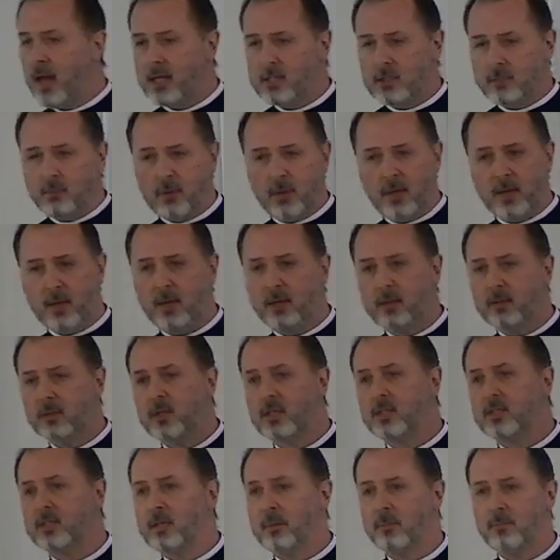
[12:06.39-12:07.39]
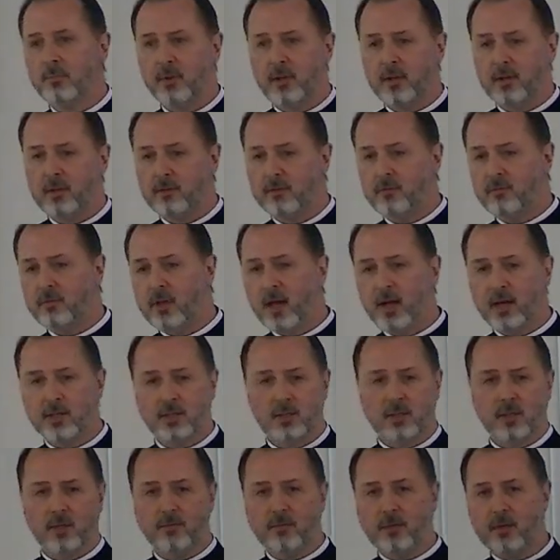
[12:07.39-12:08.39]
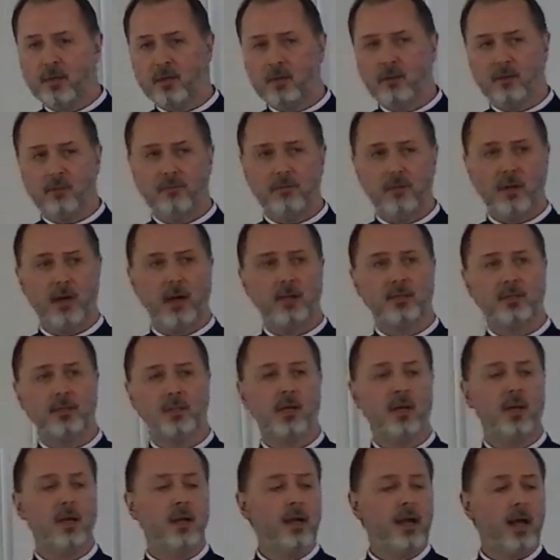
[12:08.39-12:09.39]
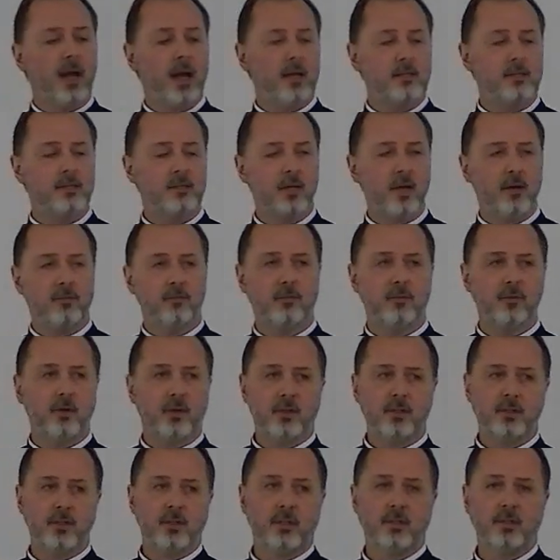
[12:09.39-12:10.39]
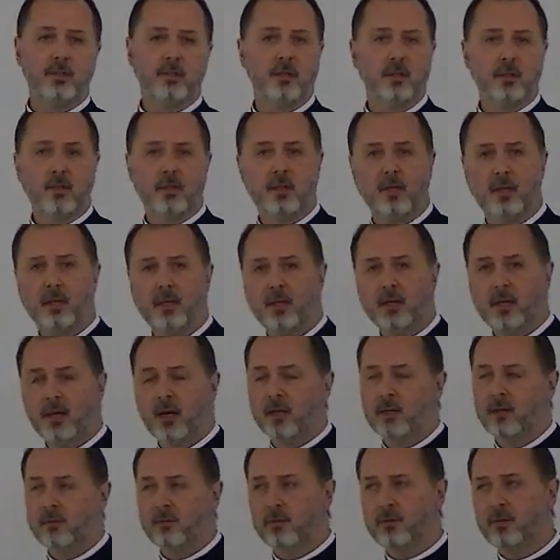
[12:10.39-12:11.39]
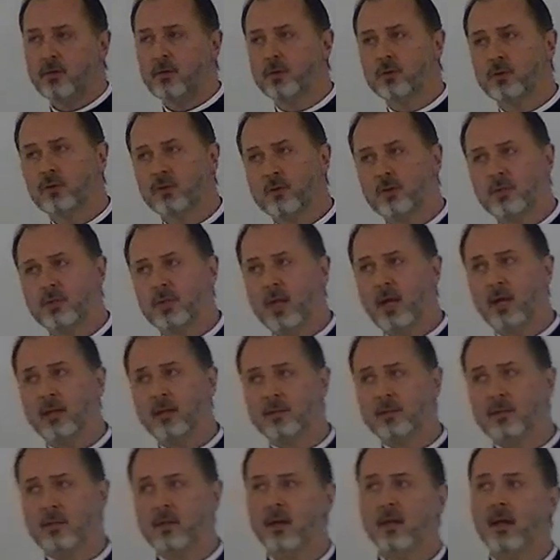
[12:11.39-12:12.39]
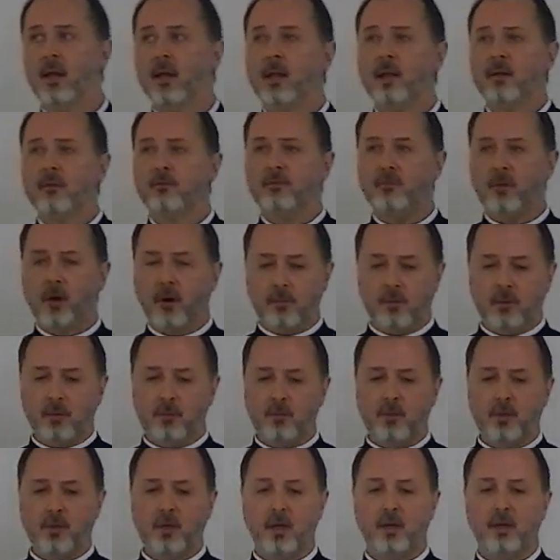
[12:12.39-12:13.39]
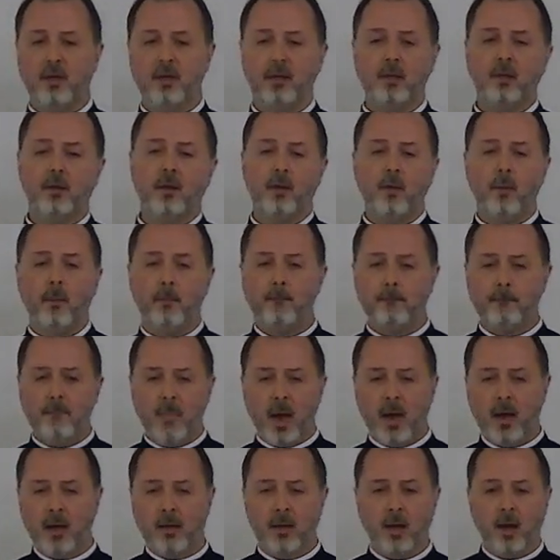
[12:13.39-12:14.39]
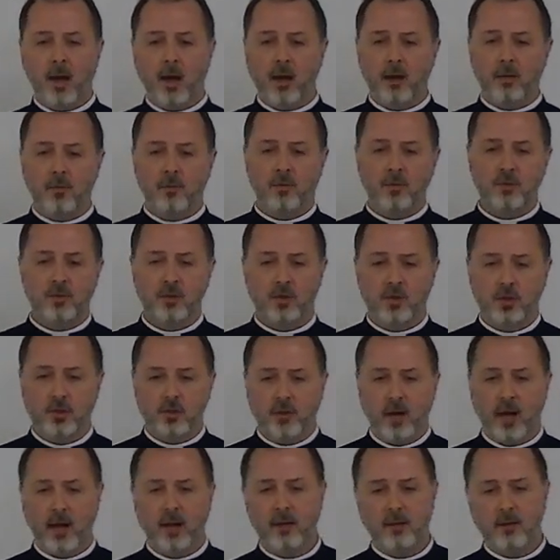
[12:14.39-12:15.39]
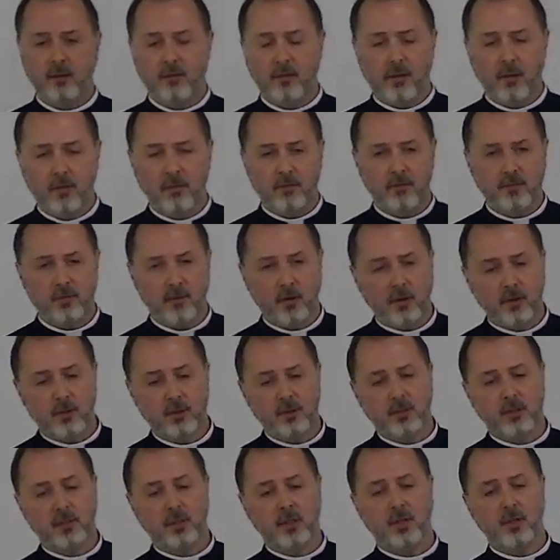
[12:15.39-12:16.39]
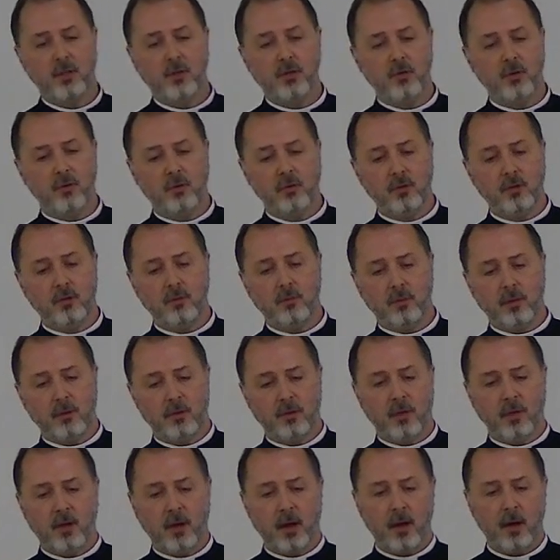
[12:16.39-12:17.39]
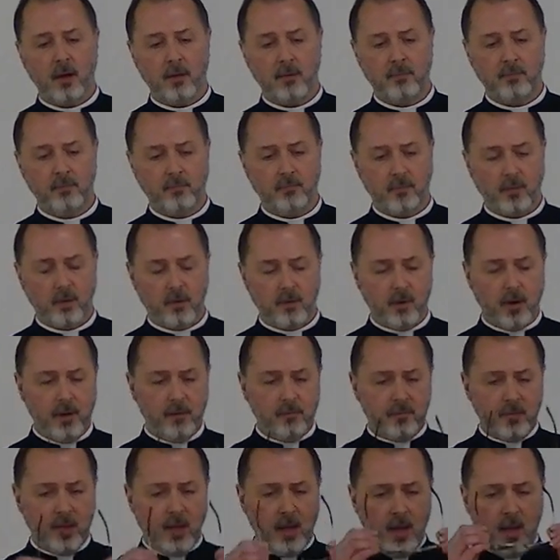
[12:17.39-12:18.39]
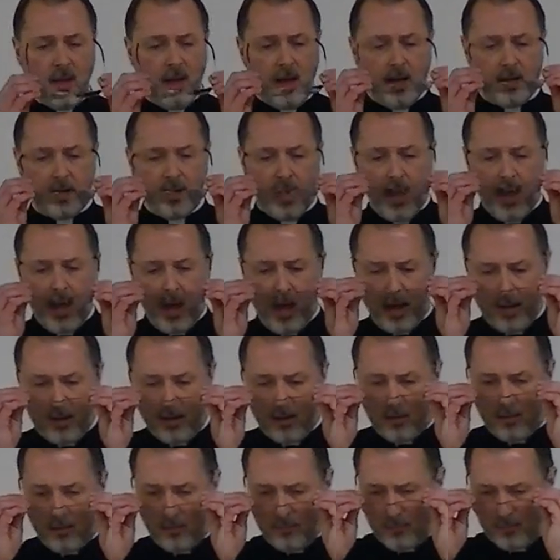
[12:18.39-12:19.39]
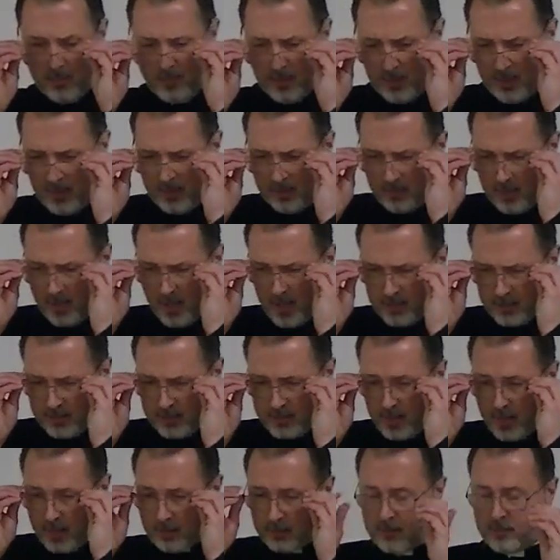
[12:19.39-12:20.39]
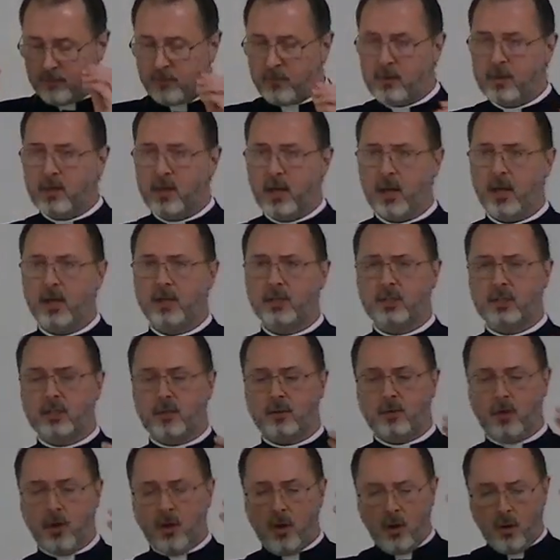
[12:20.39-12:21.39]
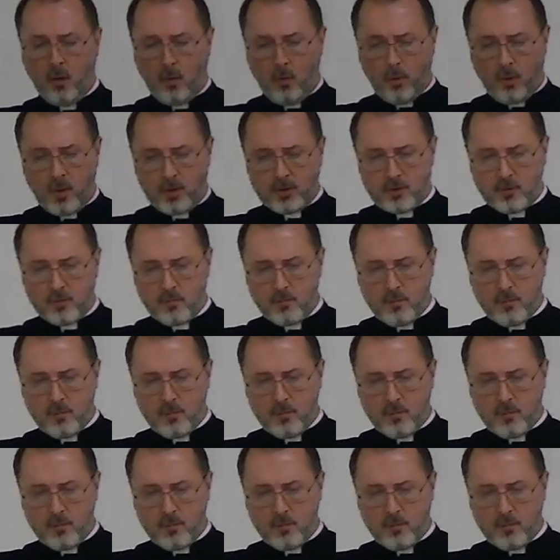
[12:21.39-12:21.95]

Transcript: as being just simply the flesh, living in the flesh, has never existed in any kind of a neutral sense. From the beginning, mankind was created first in union with God. Right? And Adam, in that sanctification, was